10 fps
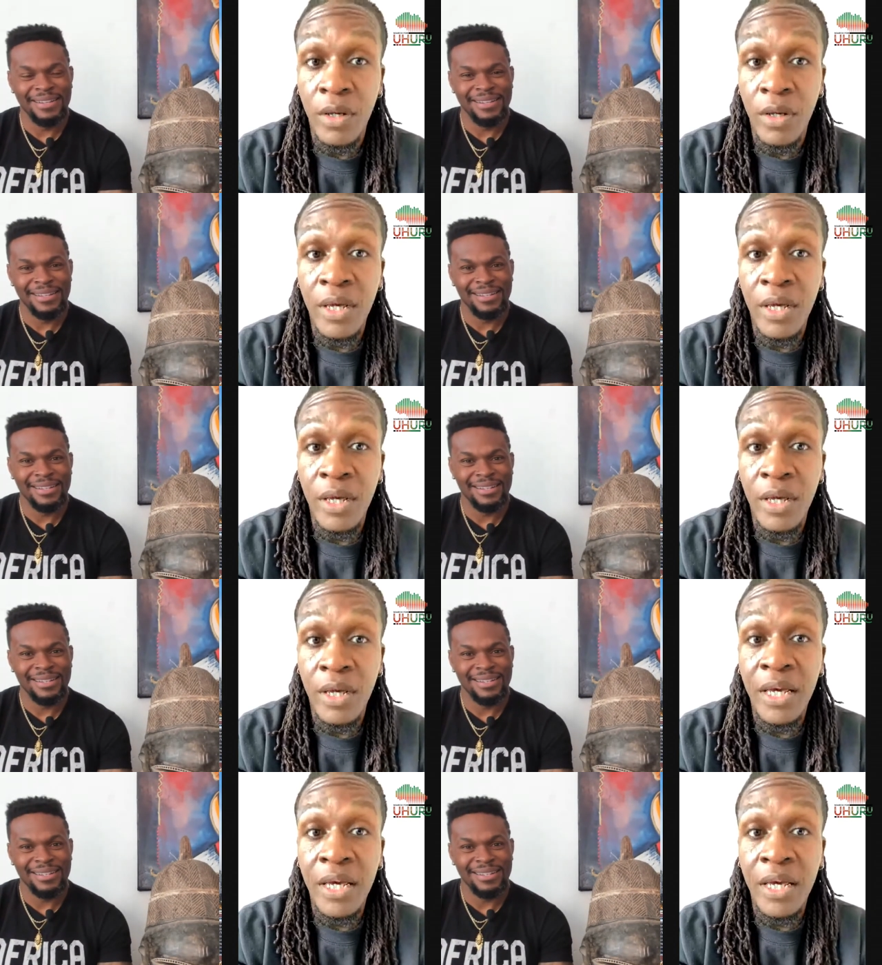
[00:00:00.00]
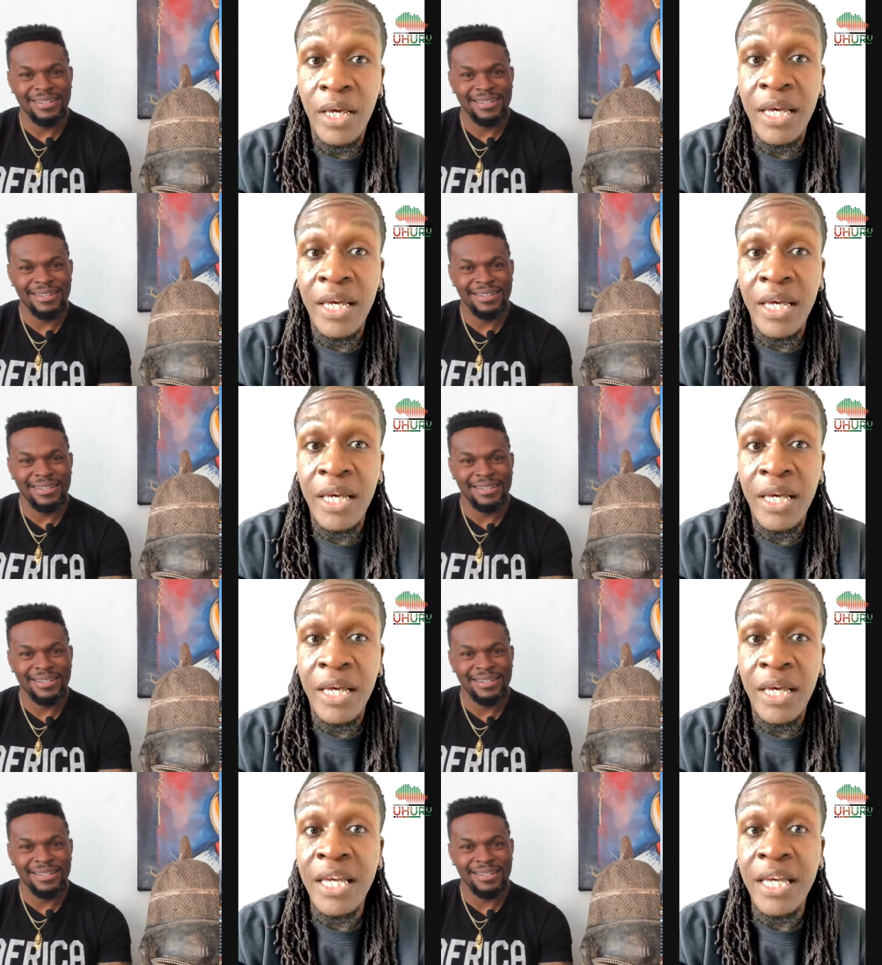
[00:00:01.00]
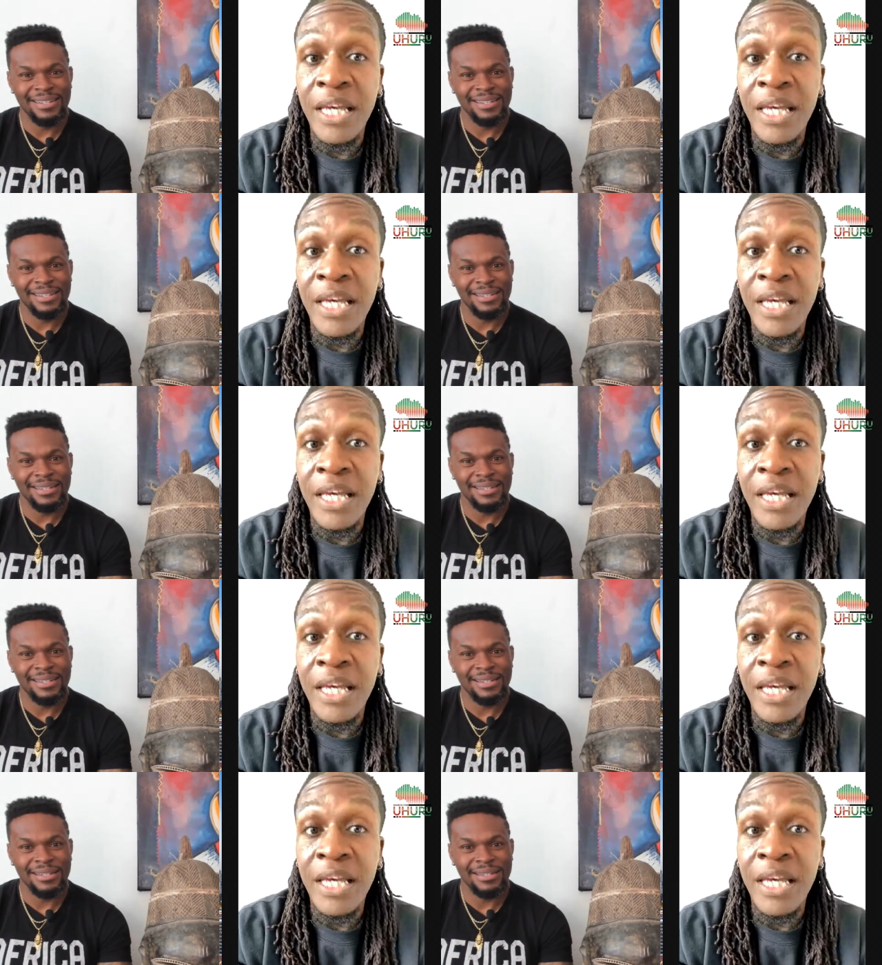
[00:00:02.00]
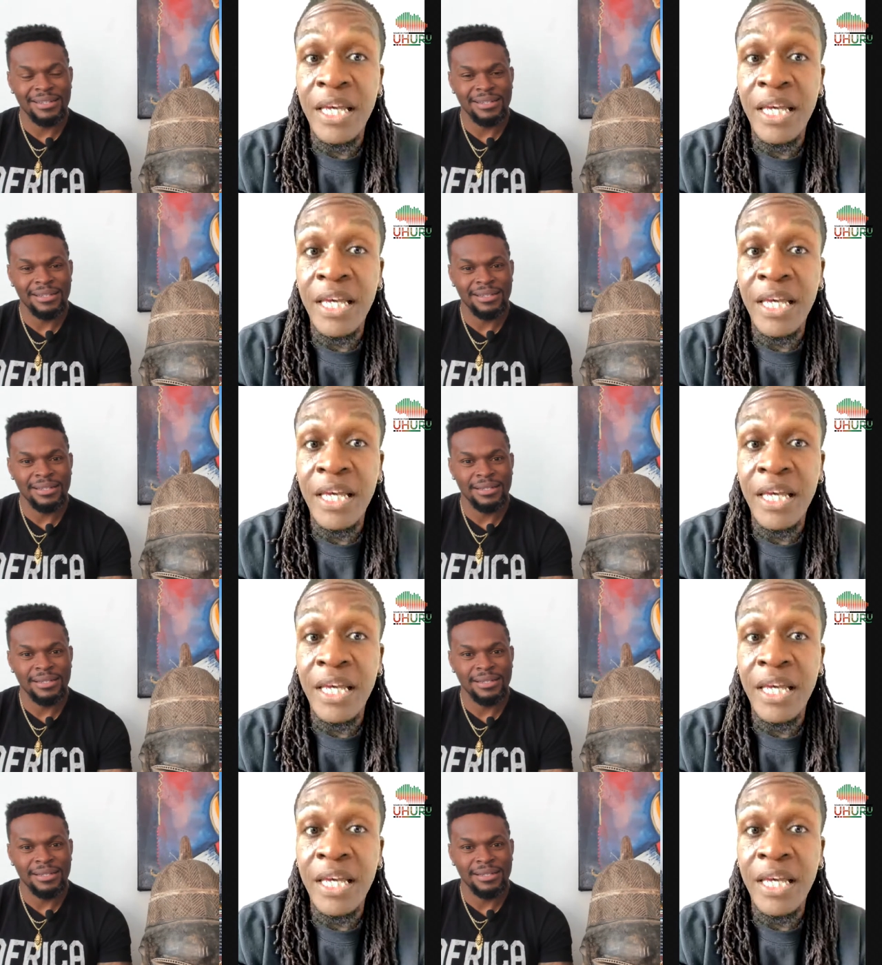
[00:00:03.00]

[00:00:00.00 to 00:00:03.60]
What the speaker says: Nothing is said.